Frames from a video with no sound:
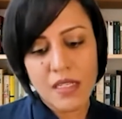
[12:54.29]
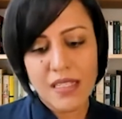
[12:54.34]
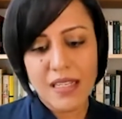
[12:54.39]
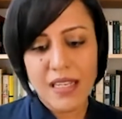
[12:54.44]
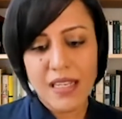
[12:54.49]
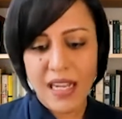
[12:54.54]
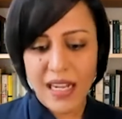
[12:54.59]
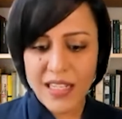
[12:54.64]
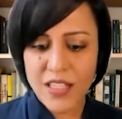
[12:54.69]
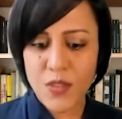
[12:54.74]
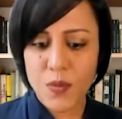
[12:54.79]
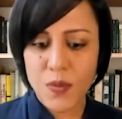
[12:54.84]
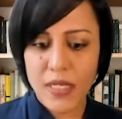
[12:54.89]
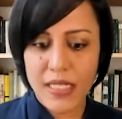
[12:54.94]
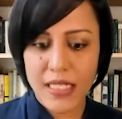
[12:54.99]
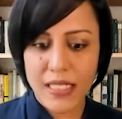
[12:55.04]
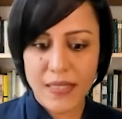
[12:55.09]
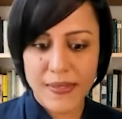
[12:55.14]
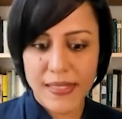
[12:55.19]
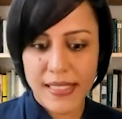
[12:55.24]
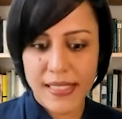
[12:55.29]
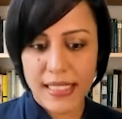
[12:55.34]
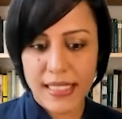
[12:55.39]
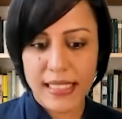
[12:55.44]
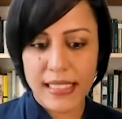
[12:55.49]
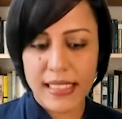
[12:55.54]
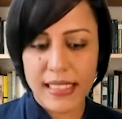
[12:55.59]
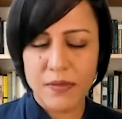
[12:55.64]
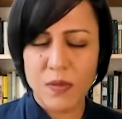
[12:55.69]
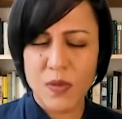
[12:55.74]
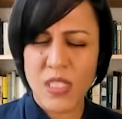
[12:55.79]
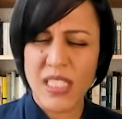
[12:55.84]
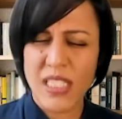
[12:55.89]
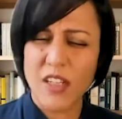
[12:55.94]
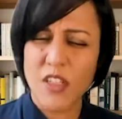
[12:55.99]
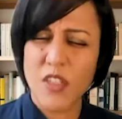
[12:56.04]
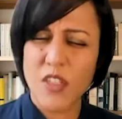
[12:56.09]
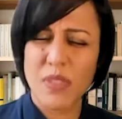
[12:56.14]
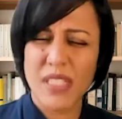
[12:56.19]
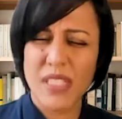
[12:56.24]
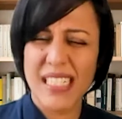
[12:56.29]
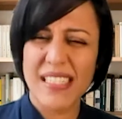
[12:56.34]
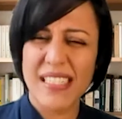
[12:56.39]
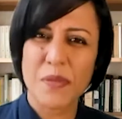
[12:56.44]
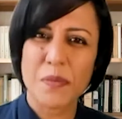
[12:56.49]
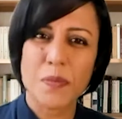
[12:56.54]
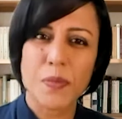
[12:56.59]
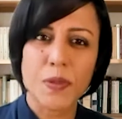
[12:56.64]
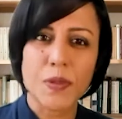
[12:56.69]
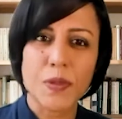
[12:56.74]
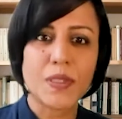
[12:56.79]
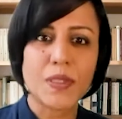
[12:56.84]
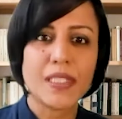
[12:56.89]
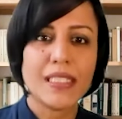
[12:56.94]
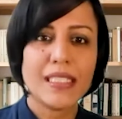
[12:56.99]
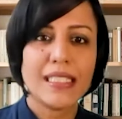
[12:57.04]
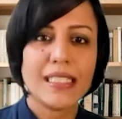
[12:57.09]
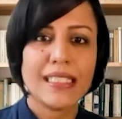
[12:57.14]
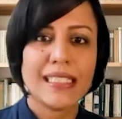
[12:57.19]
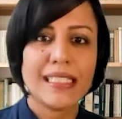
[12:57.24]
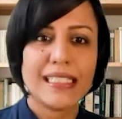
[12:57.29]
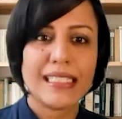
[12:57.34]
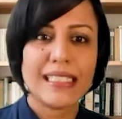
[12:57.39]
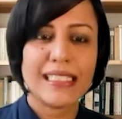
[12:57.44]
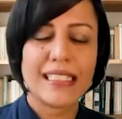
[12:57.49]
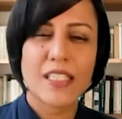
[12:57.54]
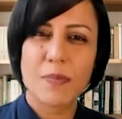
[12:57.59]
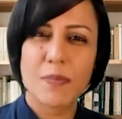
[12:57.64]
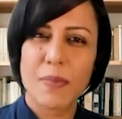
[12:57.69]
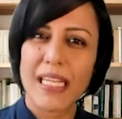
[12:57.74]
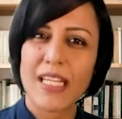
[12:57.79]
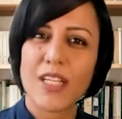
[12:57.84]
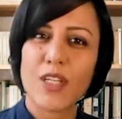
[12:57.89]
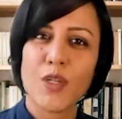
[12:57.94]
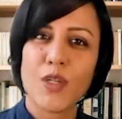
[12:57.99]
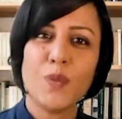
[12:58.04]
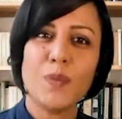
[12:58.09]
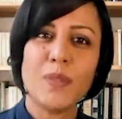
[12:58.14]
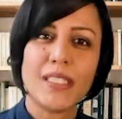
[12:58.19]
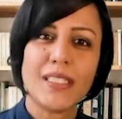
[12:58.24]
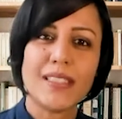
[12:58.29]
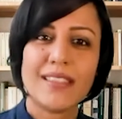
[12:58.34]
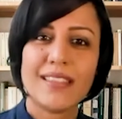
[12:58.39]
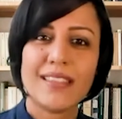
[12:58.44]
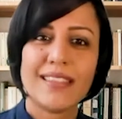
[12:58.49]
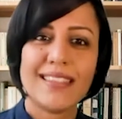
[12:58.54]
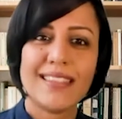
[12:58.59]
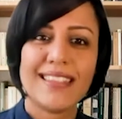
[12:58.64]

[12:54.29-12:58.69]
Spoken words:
The last one I would say, which sounds pretty simple, is being human.